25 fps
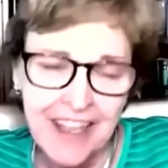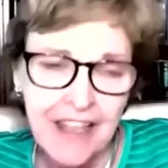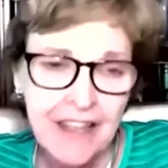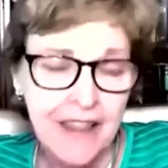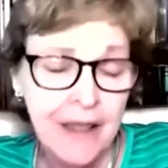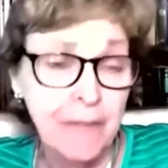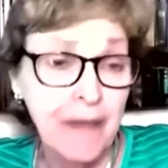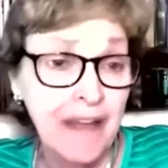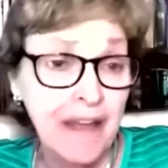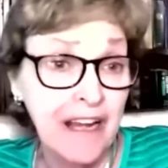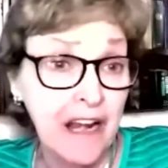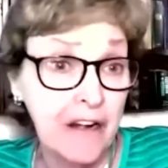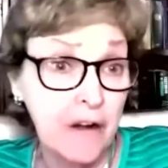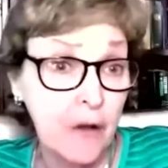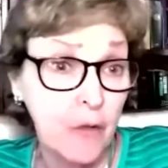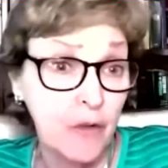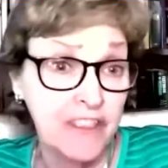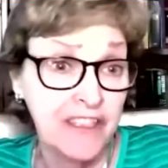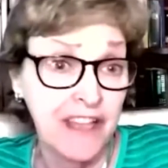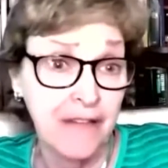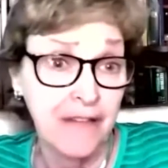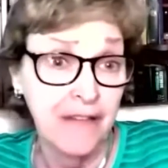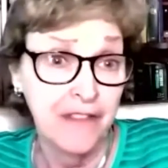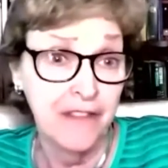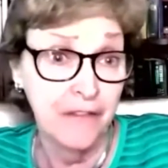They may not always
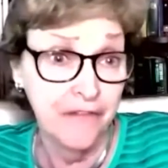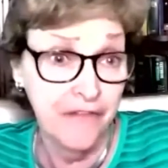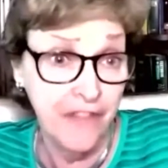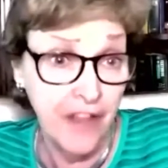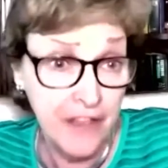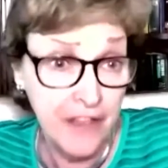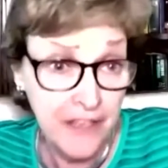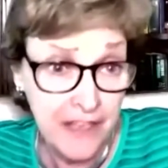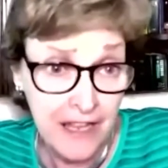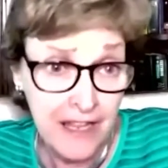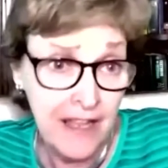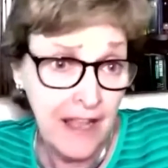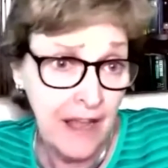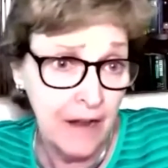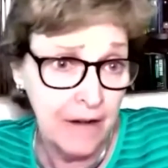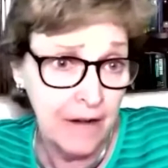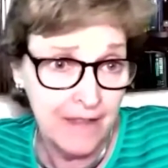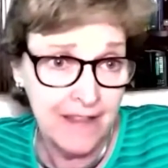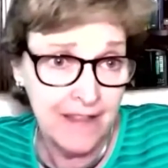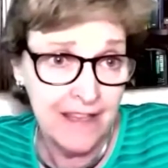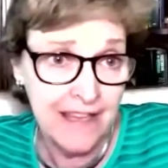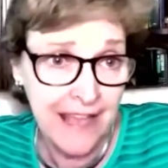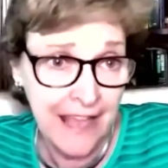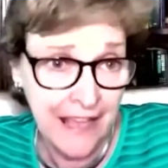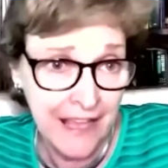have the funding out of
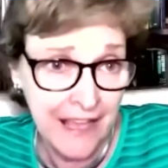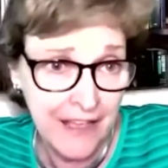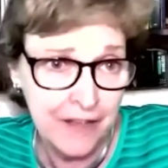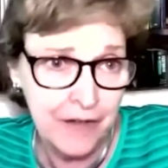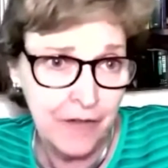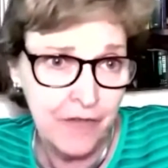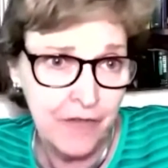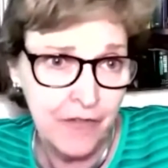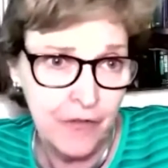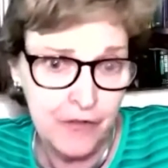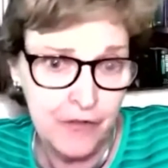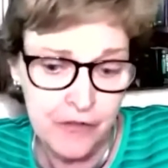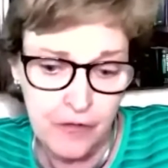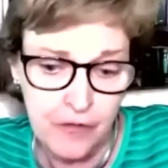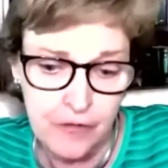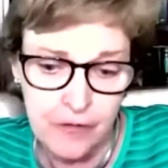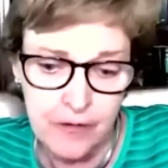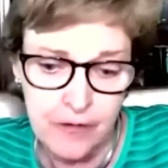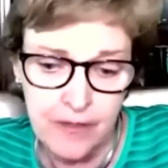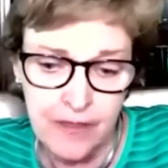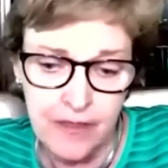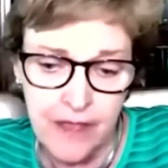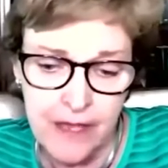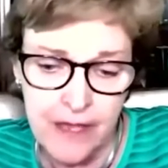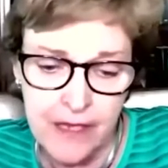the gate for
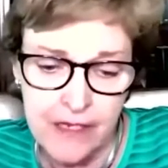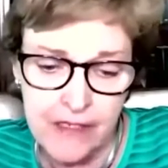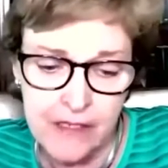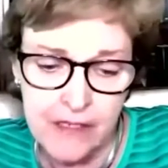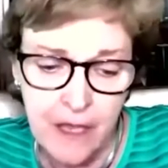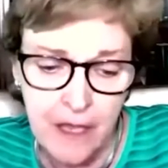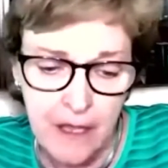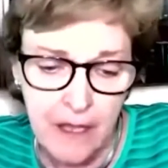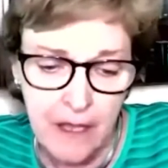certain things.